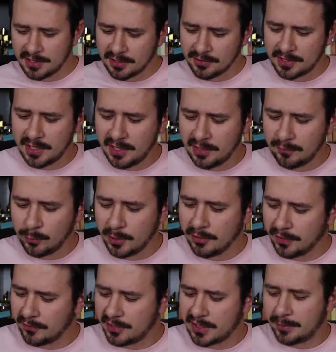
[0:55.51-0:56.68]
so it's kind of
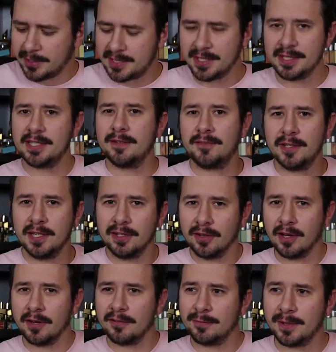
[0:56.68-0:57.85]
weird every time I say Tiffany in
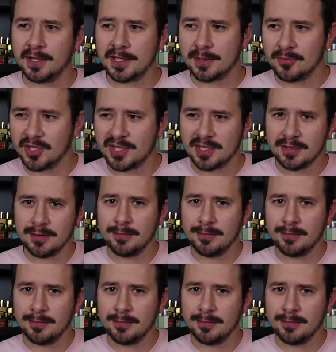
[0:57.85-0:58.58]
Love because I'm just